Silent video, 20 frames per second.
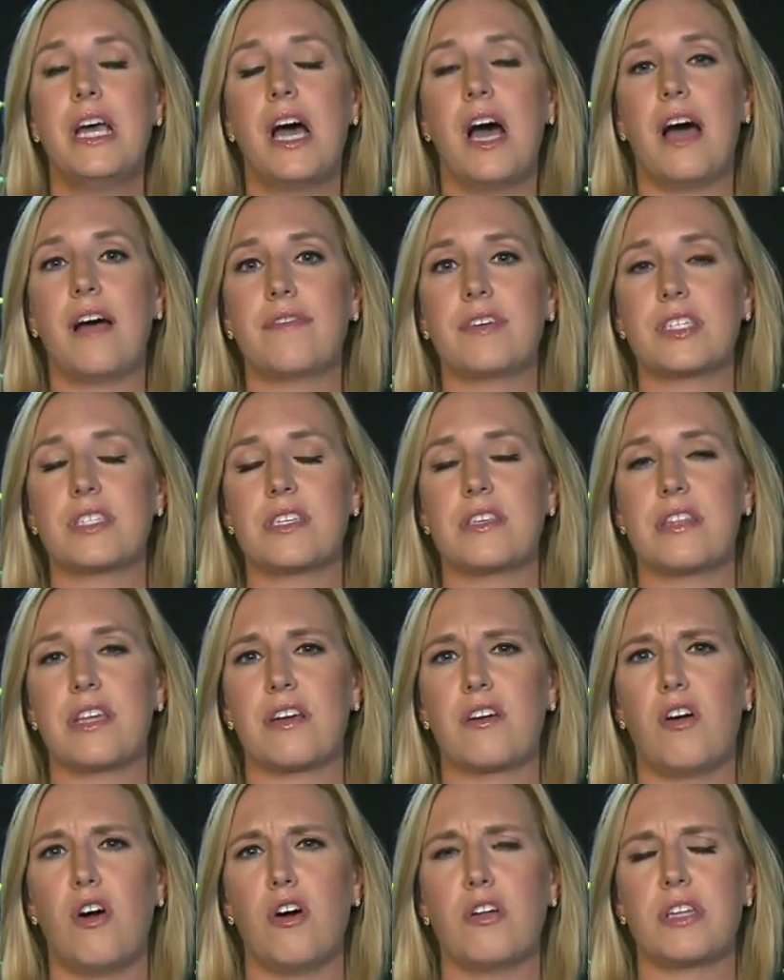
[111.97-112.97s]
obviously
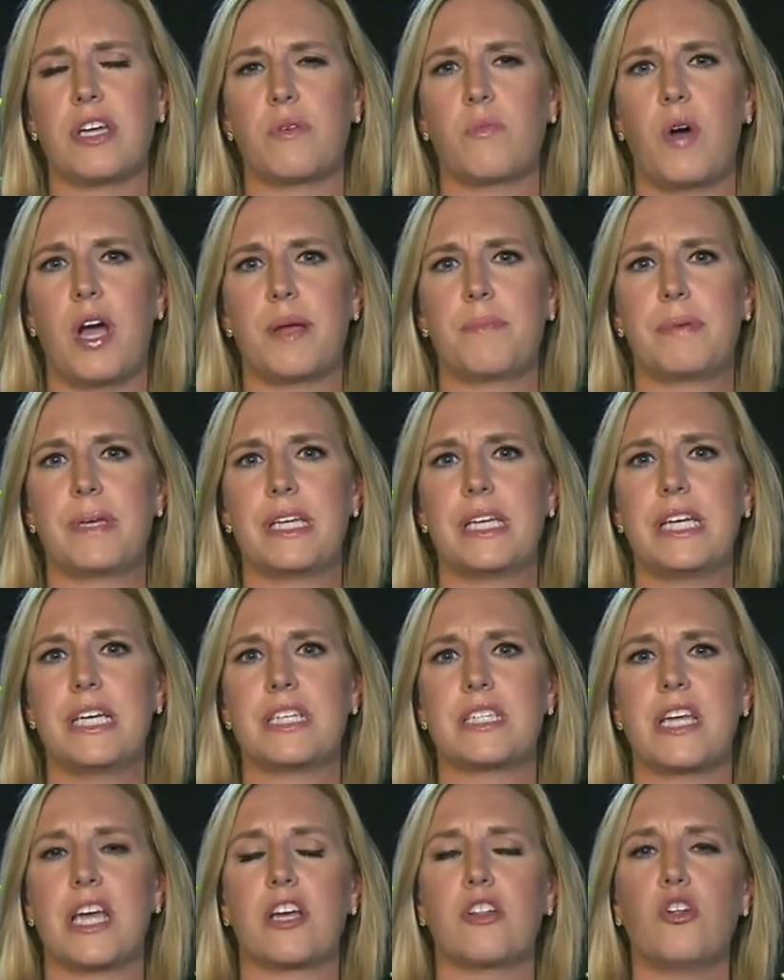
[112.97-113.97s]
then called
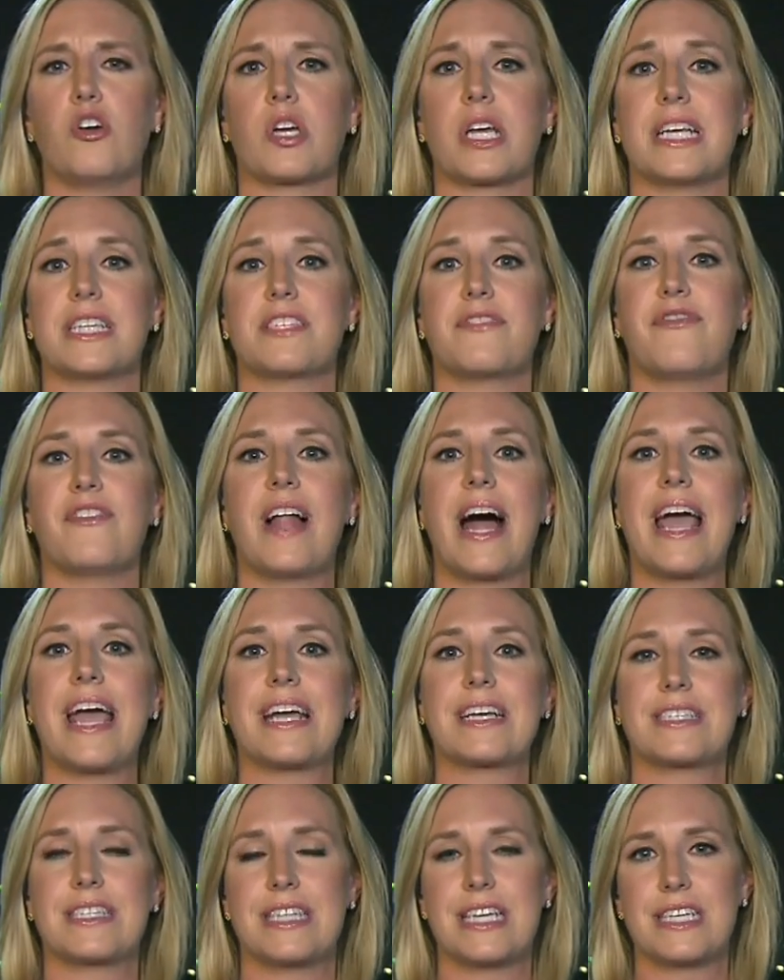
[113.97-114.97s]
NYPD saying, look, it's
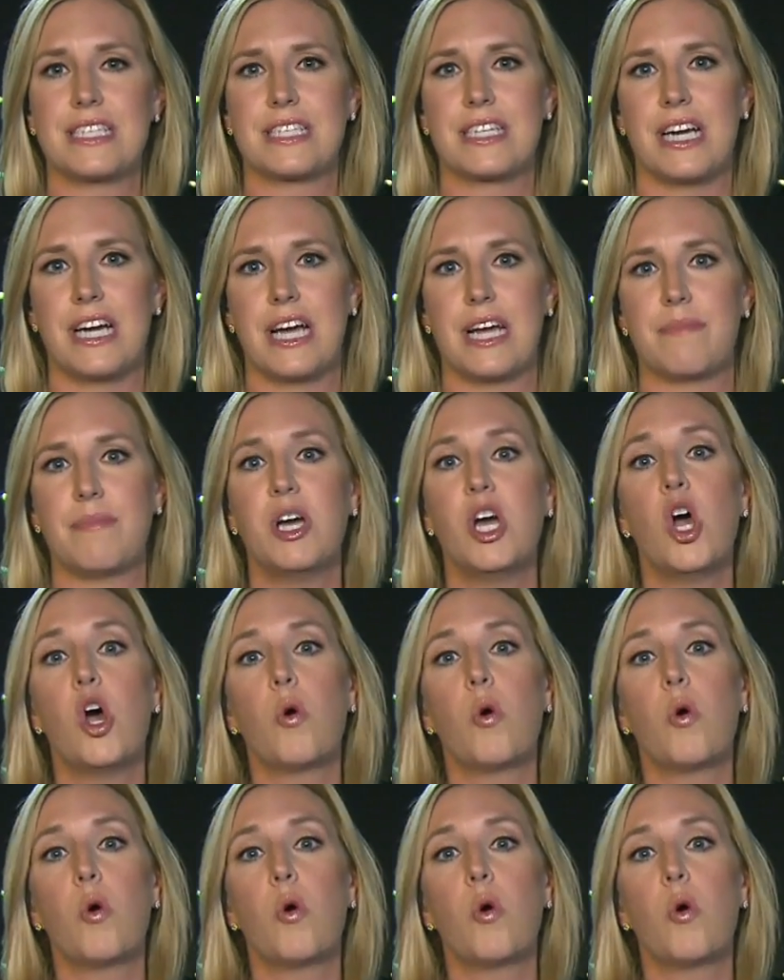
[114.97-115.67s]
flags this time.